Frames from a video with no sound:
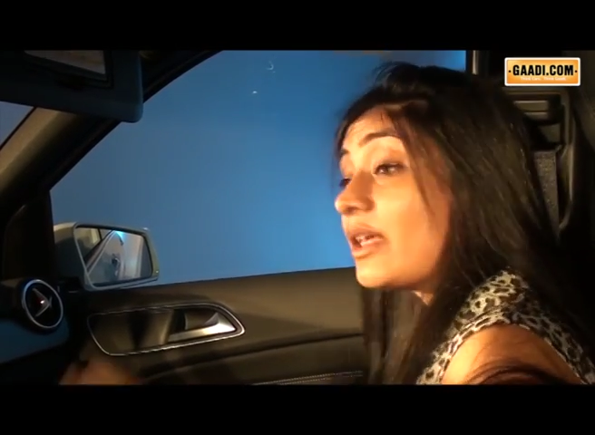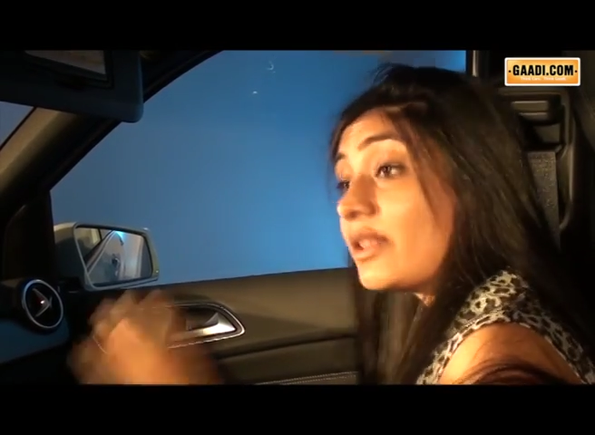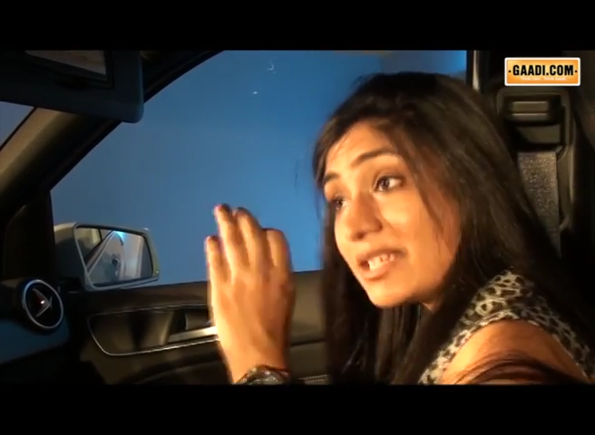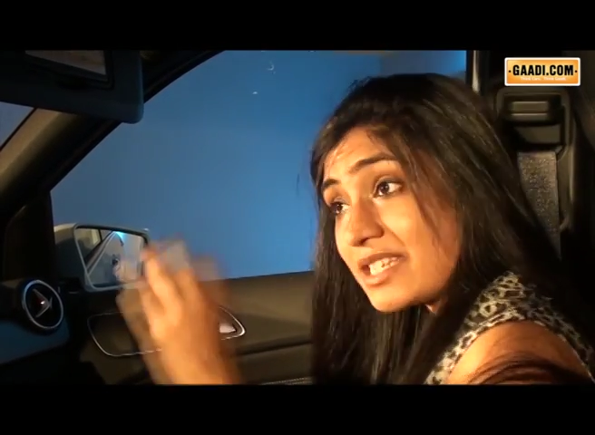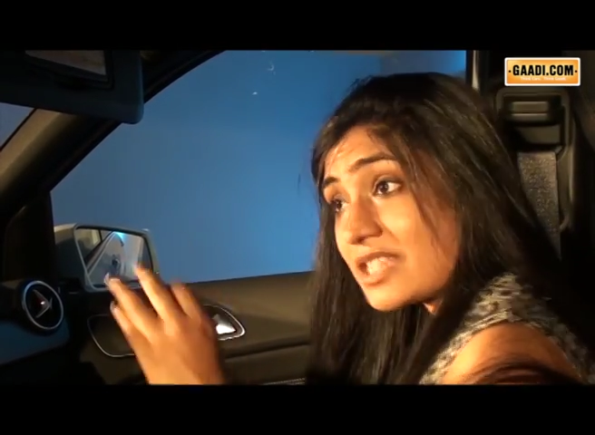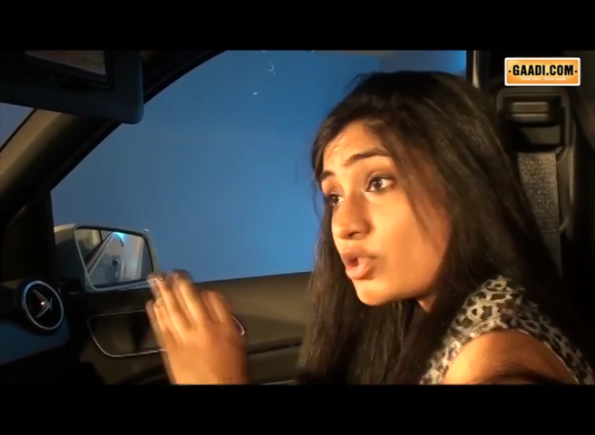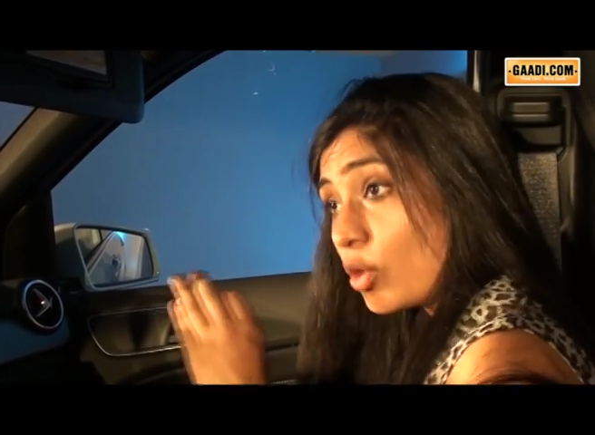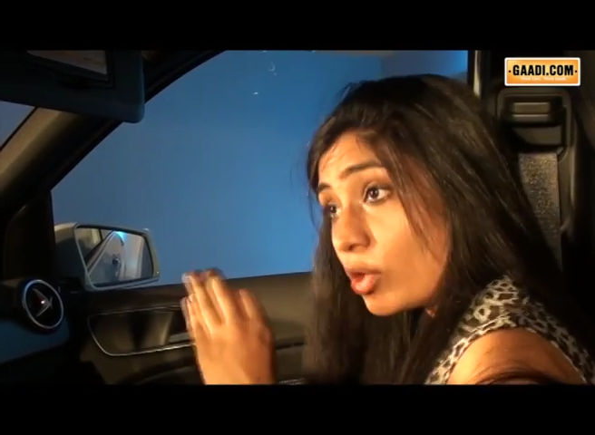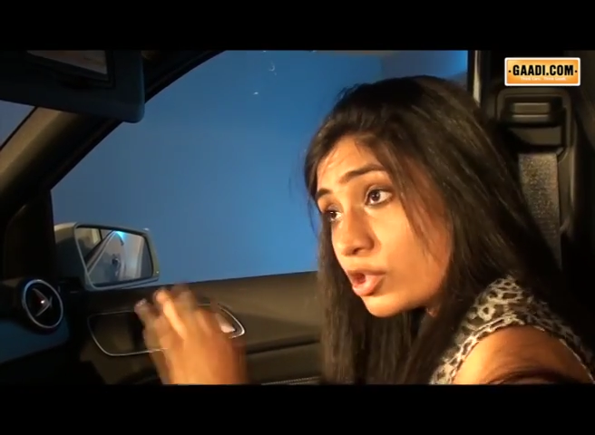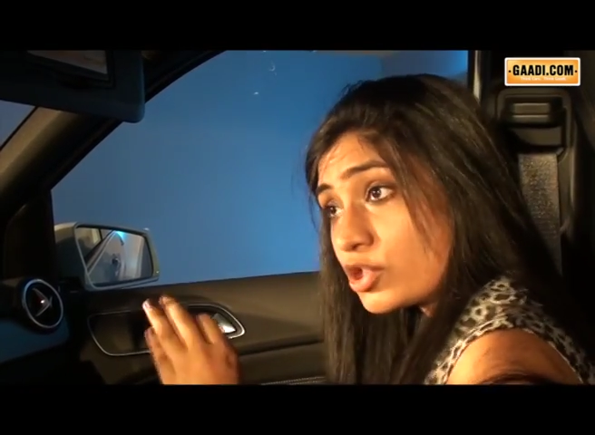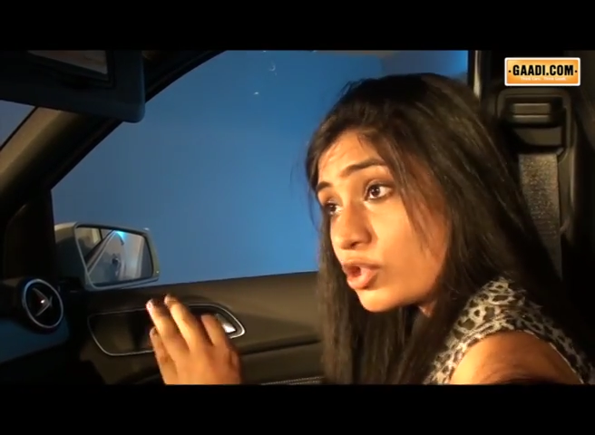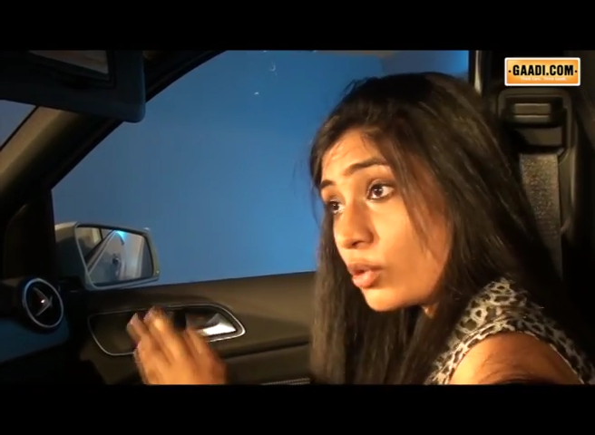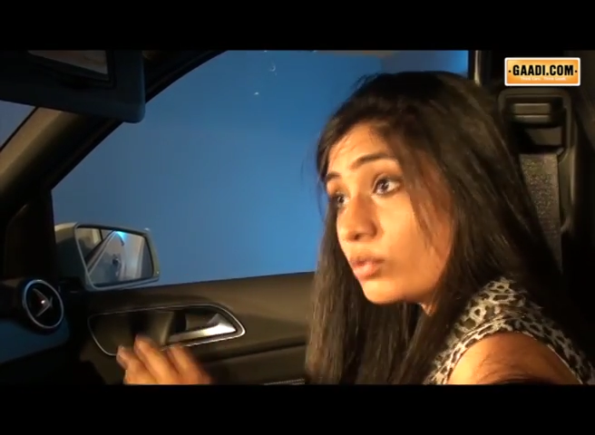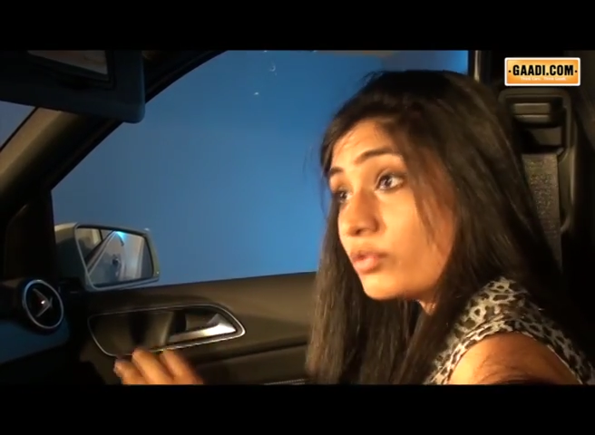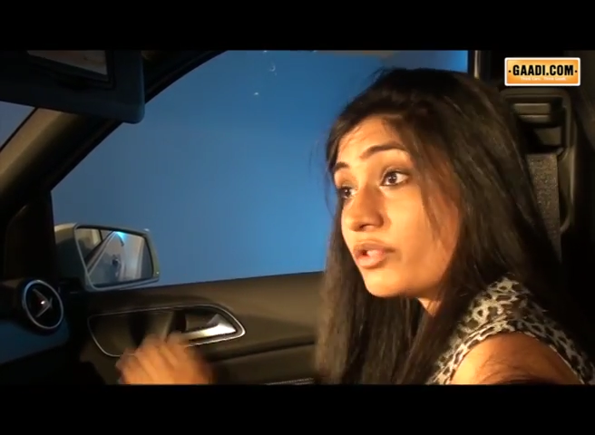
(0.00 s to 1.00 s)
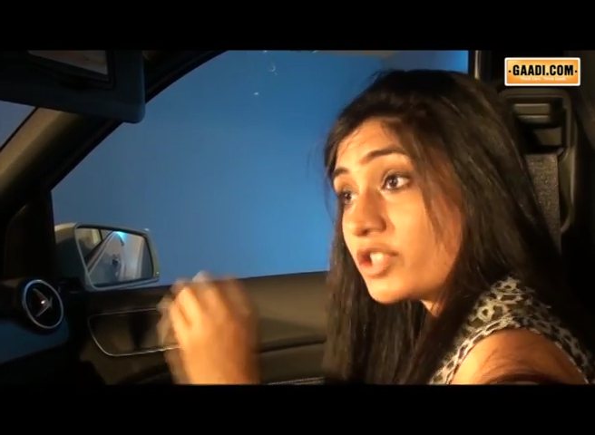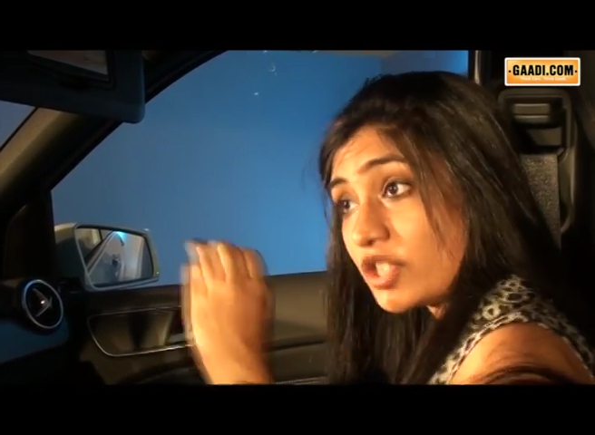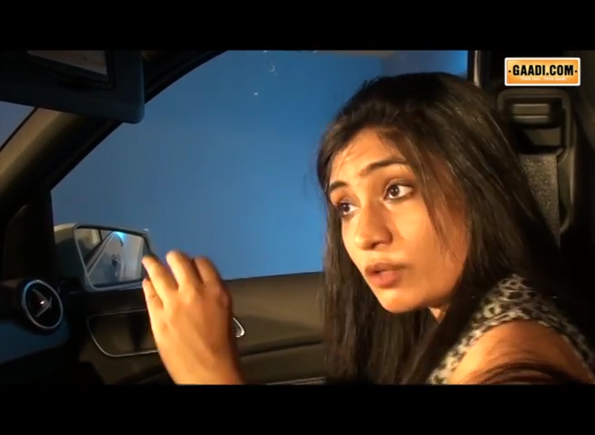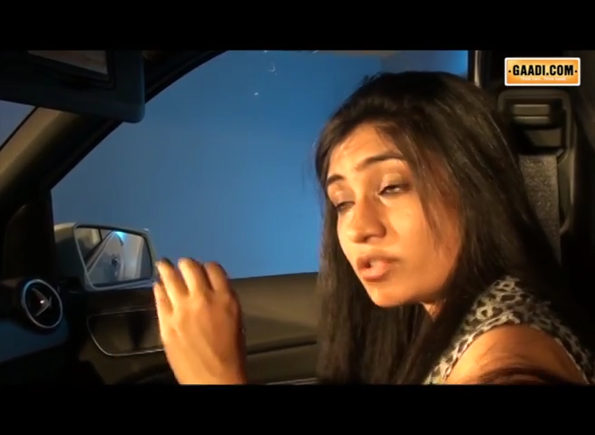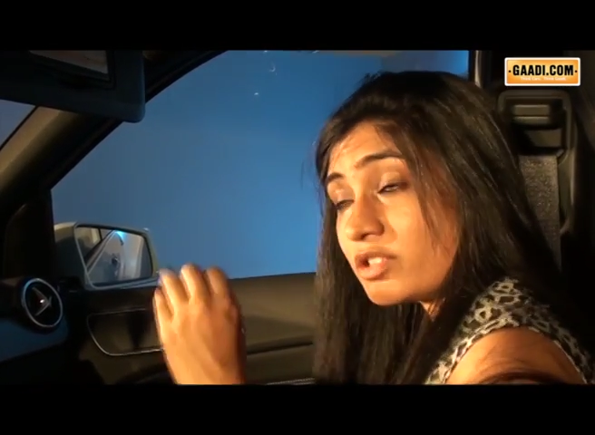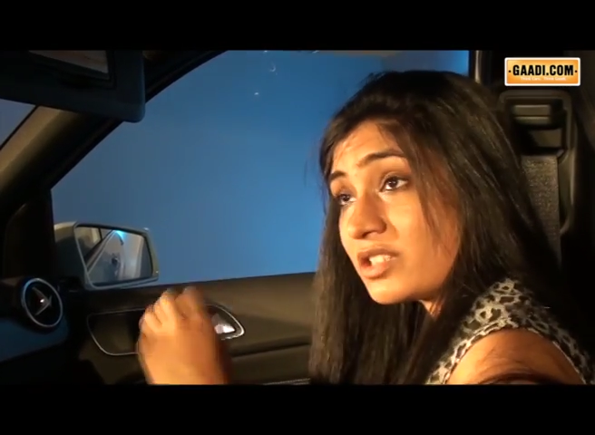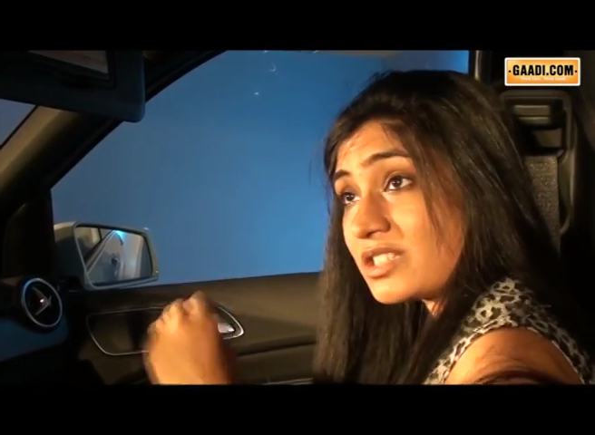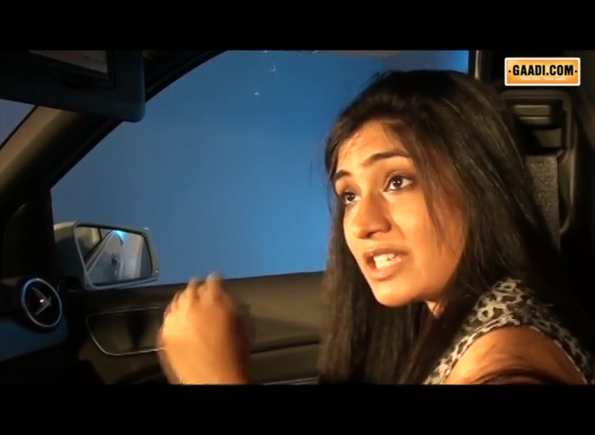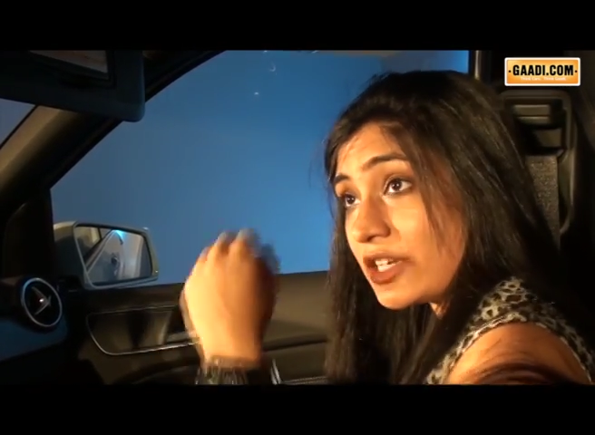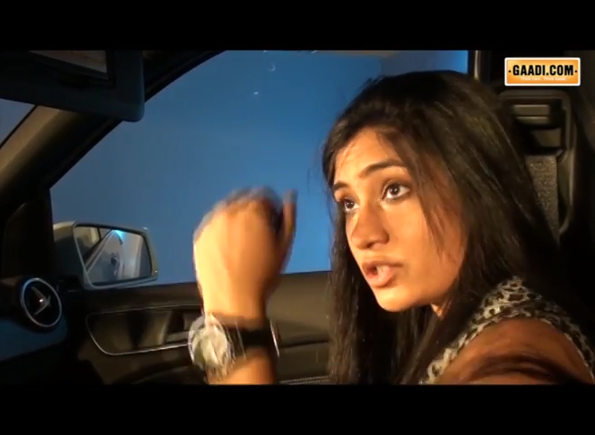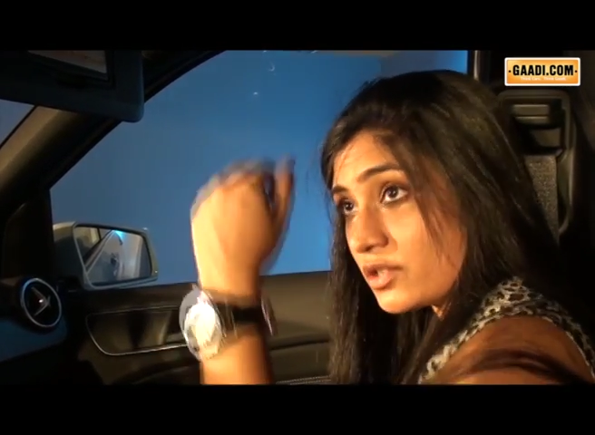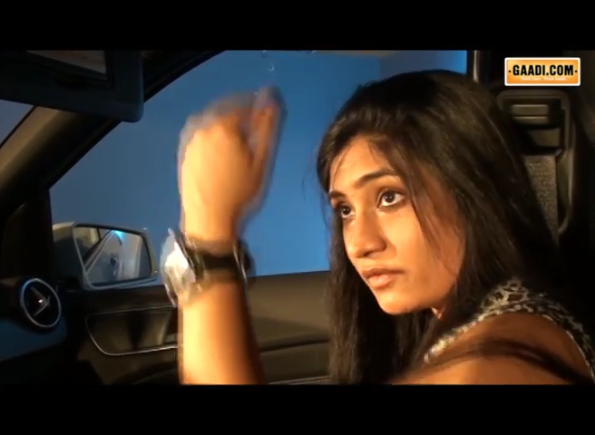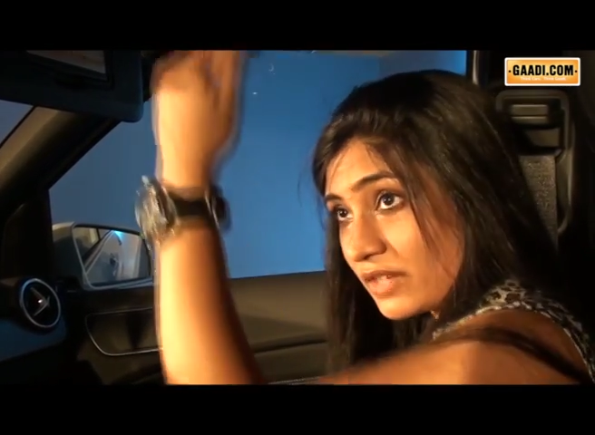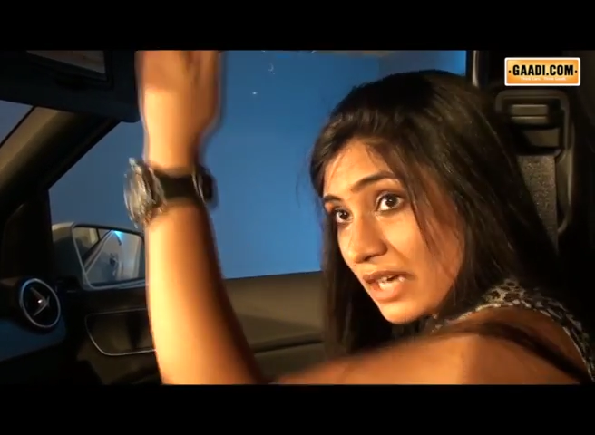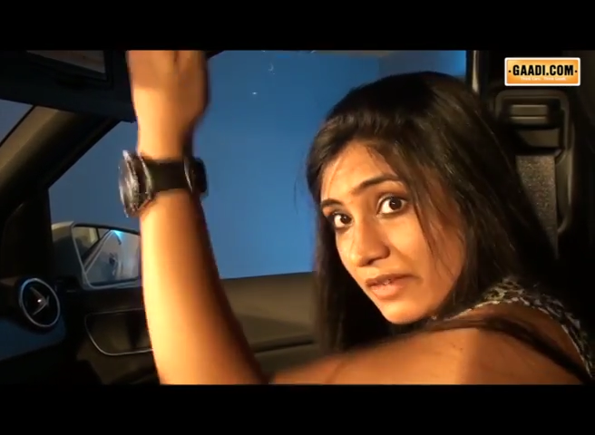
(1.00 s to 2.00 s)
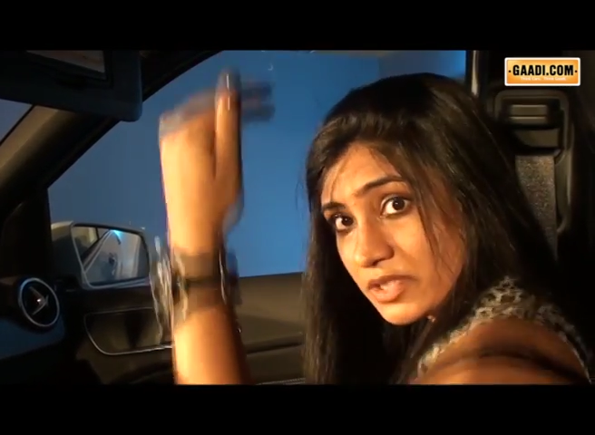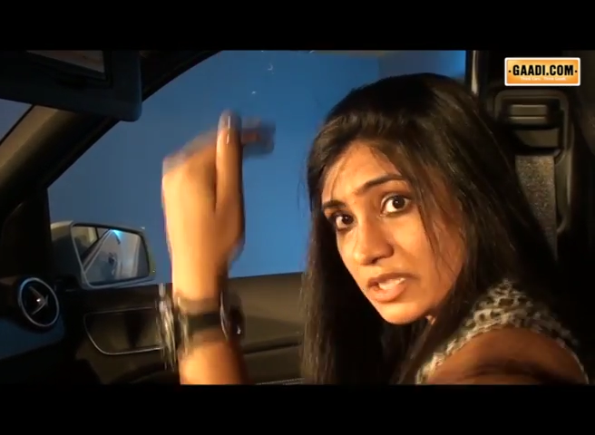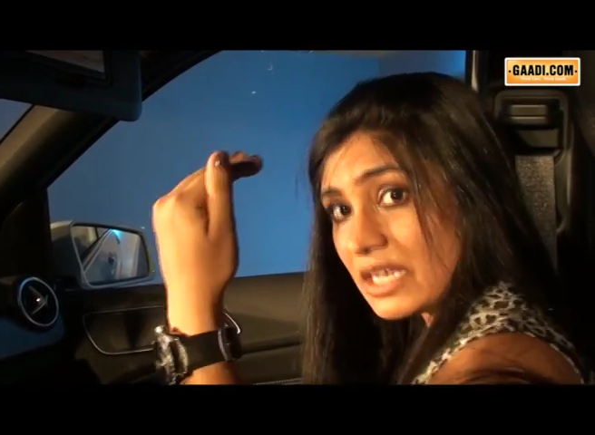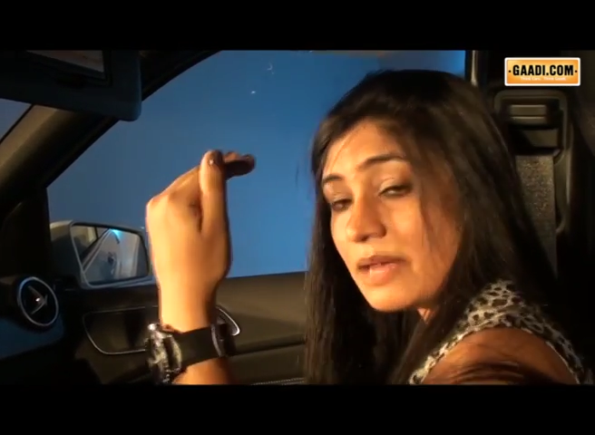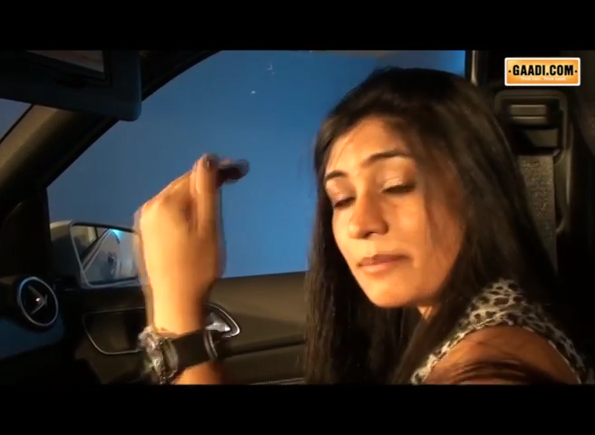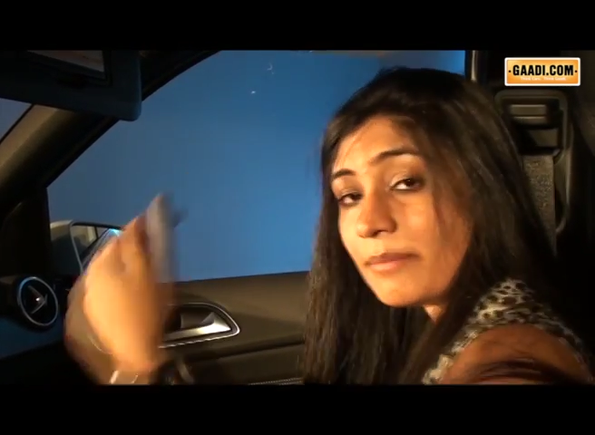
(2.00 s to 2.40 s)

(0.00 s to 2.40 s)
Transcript: This has also reduced the center of gravity